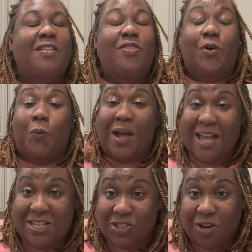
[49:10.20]
The way
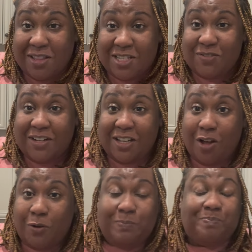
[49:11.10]
I started this
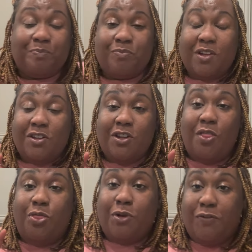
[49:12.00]
video
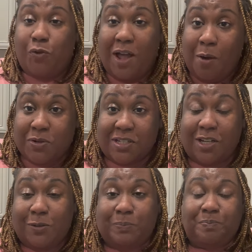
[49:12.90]
3 or 4 hours
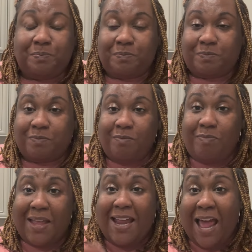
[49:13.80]
ago
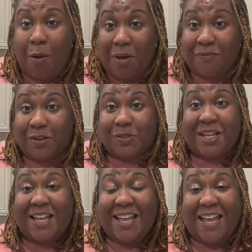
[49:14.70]
and how I felt
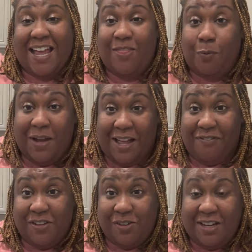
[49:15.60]
and the way I
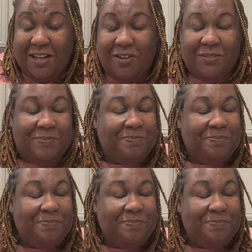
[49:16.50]
feel now,